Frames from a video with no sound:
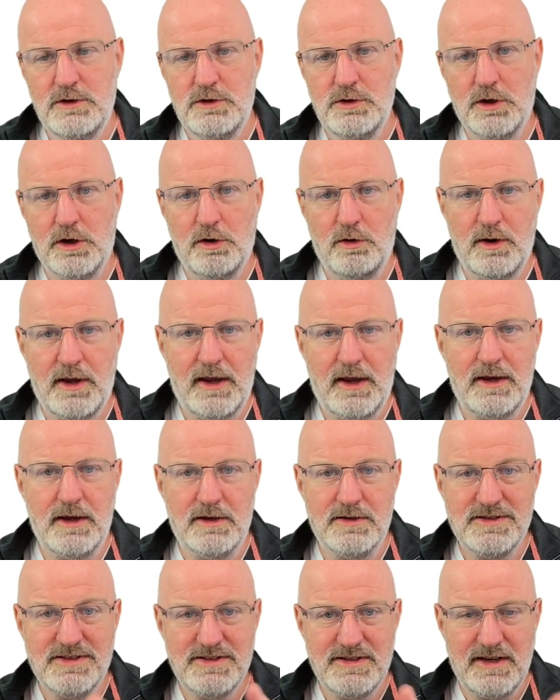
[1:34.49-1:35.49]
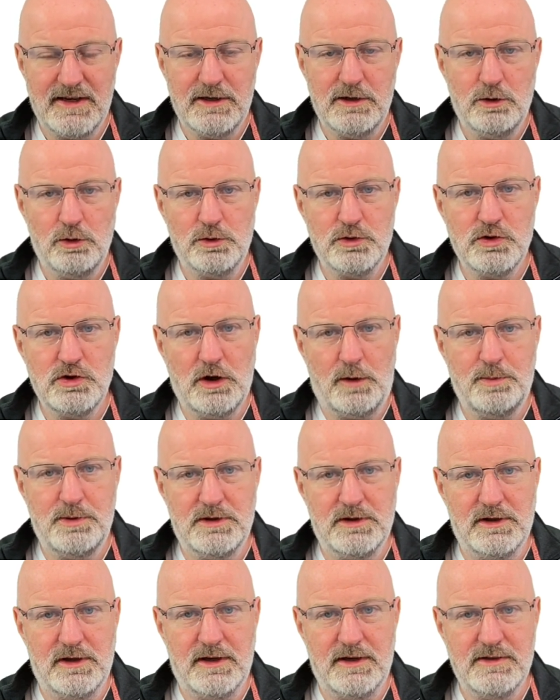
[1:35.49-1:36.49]
to create a single
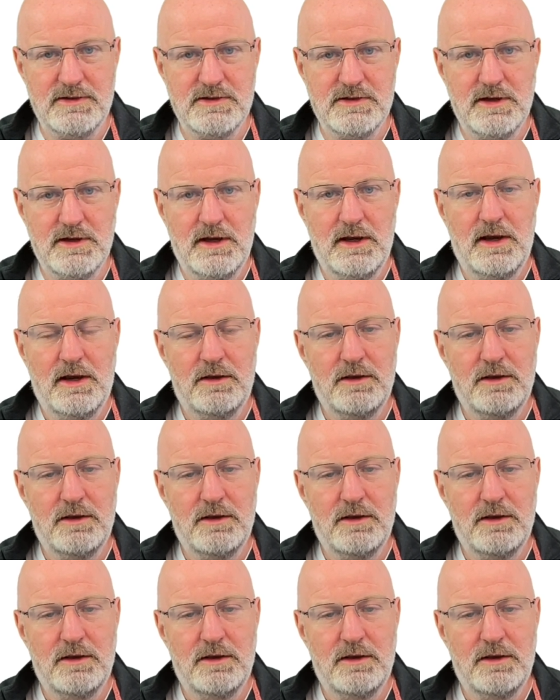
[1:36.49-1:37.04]
shopping list